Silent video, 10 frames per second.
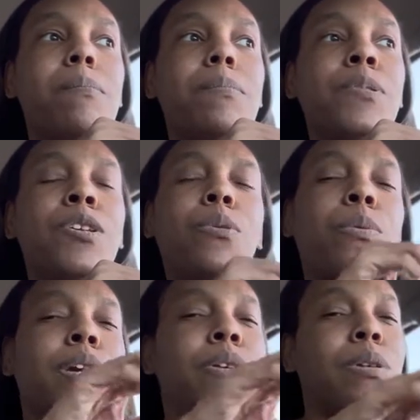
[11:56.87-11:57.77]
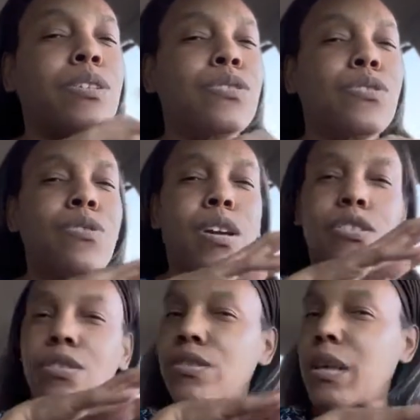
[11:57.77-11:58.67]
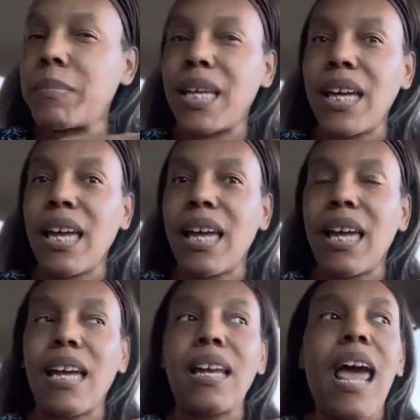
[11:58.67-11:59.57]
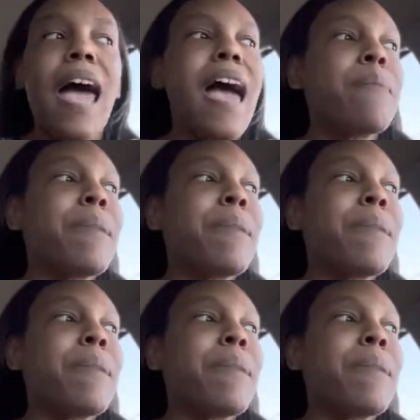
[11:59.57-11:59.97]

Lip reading: you know, where you can structure something in. And